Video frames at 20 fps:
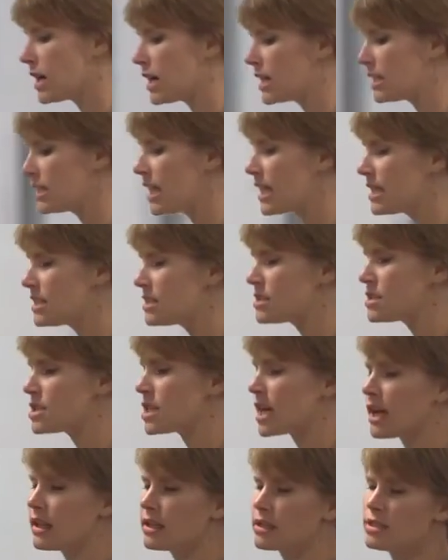I'd like to
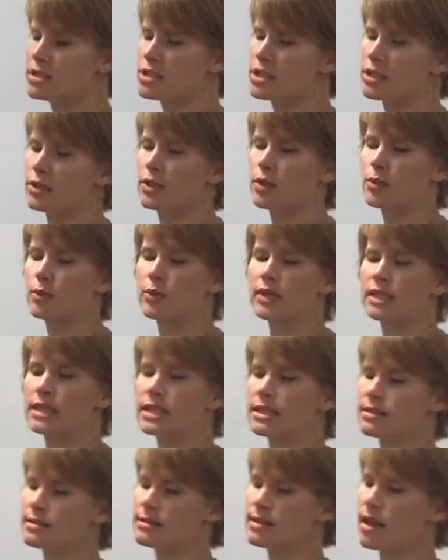challenge you to
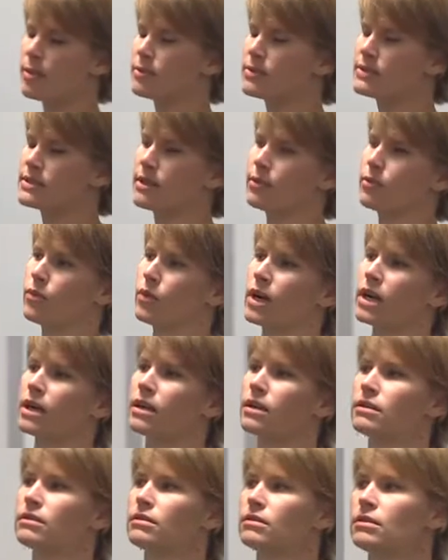put this up
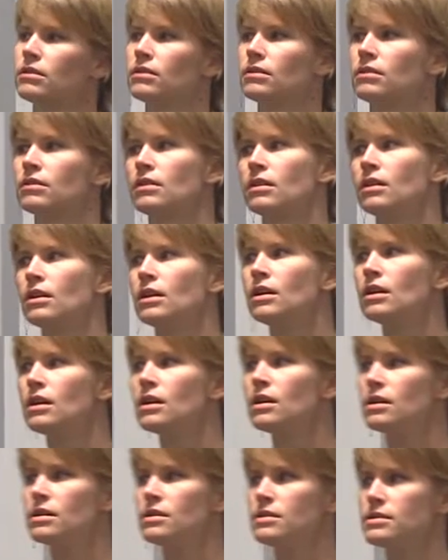somewhere.
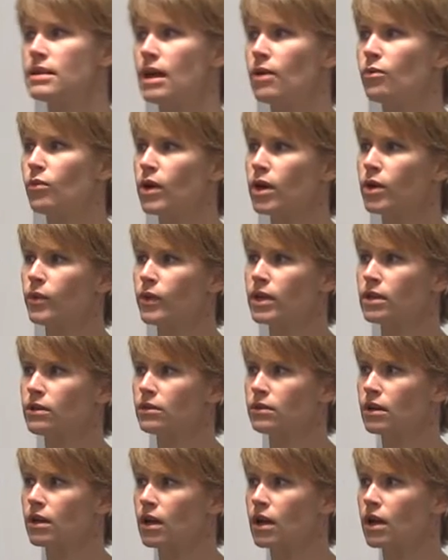Somewhere where
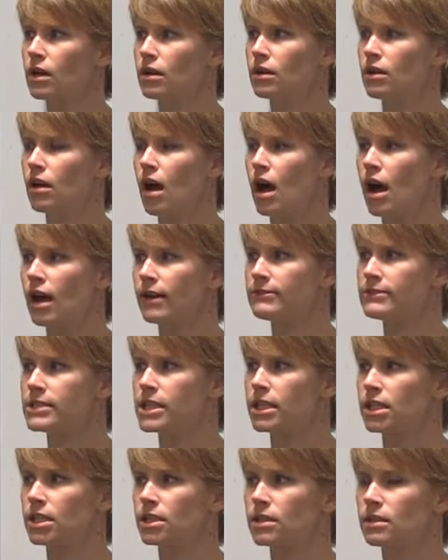you look
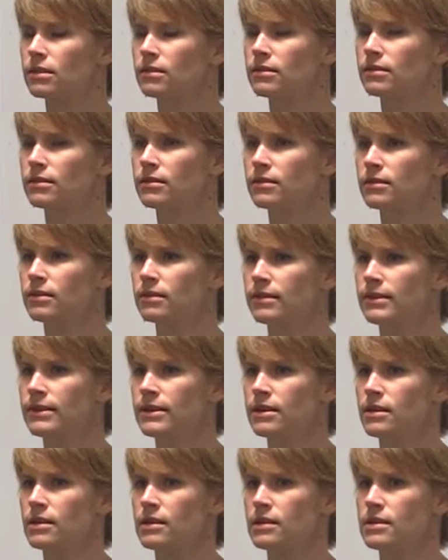often.
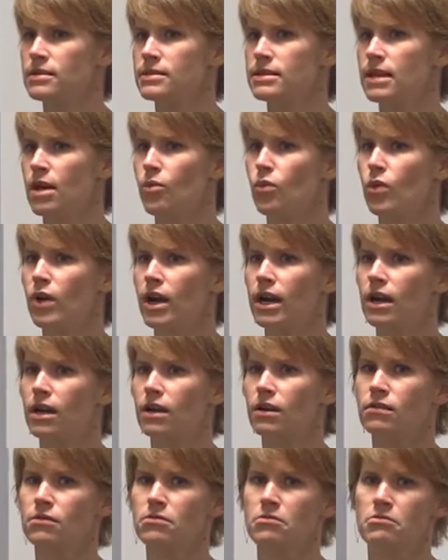
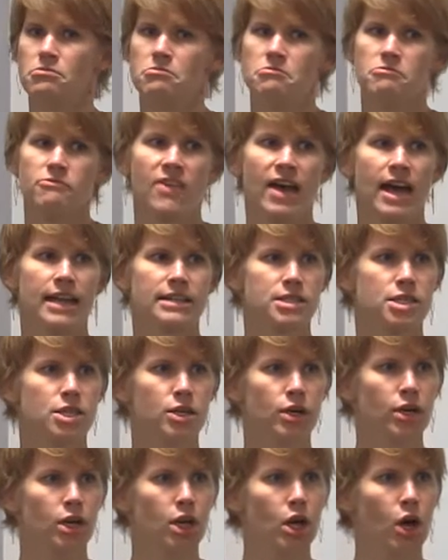Somewhere that's
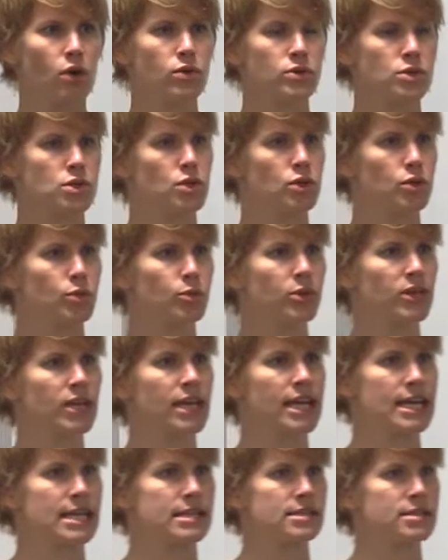your go-to
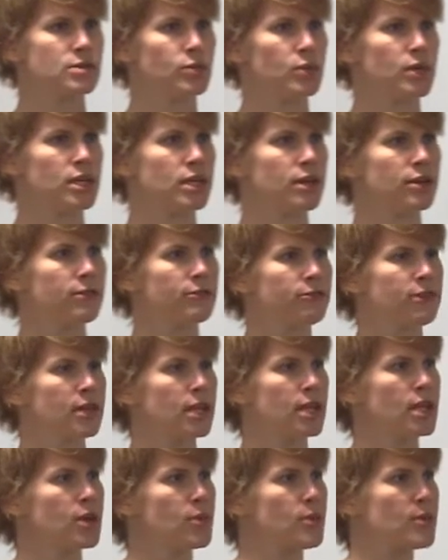place when you're
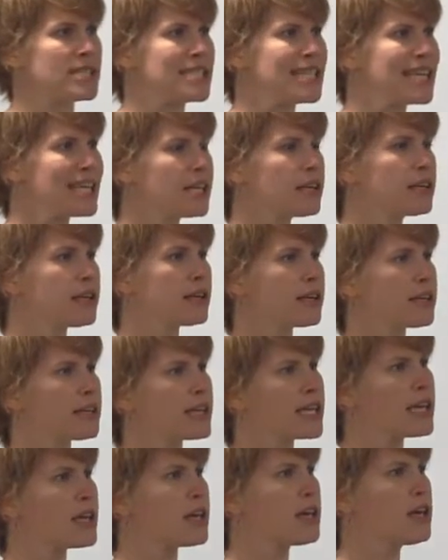feeling
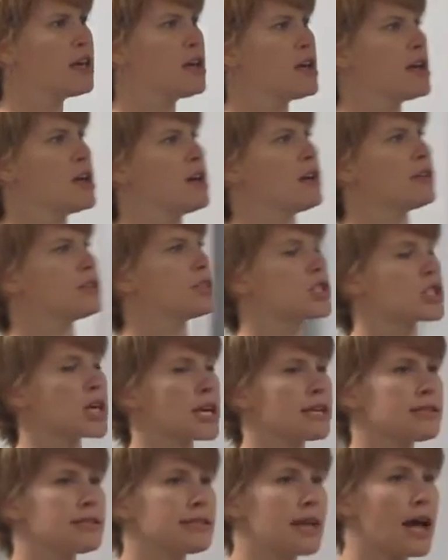particularly
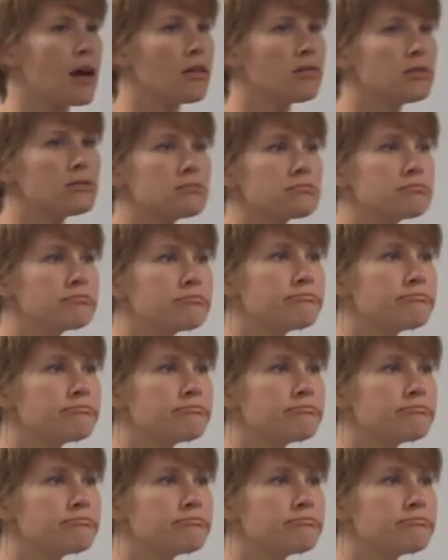stressed out.